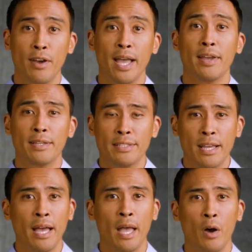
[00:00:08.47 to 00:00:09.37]
errors
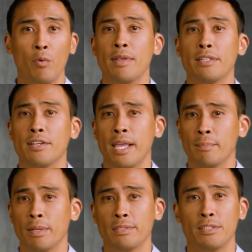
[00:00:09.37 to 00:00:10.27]
or the dreaded
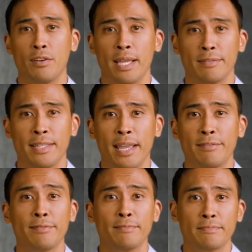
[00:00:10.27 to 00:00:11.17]
blue screen of death.